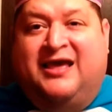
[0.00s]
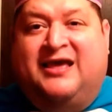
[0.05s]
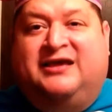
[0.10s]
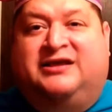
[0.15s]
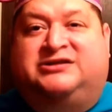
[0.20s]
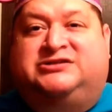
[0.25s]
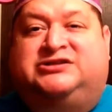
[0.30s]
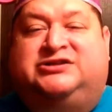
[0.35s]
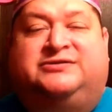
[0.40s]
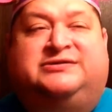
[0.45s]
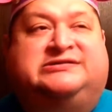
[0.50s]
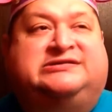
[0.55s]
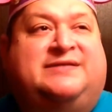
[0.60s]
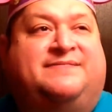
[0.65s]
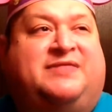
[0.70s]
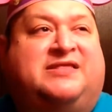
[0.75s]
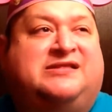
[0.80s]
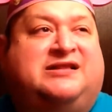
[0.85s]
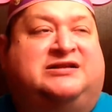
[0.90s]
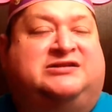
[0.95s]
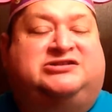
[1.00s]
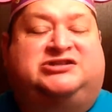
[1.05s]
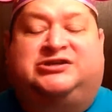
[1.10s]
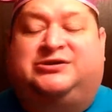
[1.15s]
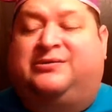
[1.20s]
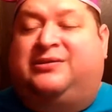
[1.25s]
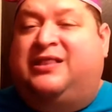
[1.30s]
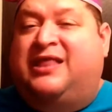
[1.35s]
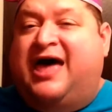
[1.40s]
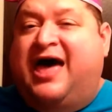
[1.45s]
You're doing something that you
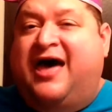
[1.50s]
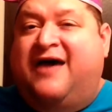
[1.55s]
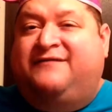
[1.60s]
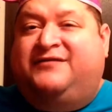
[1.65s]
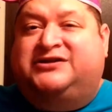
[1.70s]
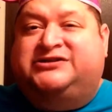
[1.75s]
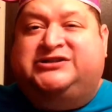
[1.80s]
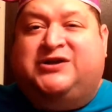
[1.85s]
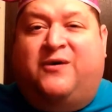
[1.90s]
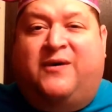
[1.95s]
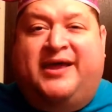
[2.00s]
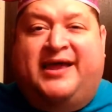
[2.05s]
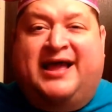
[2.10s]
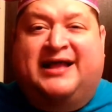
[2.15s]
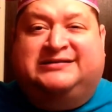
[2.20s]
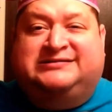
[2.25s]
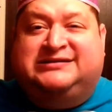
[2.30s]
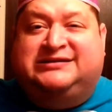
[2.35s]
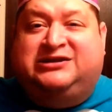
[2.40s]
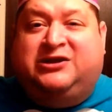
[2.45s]
love. You're toy hunting.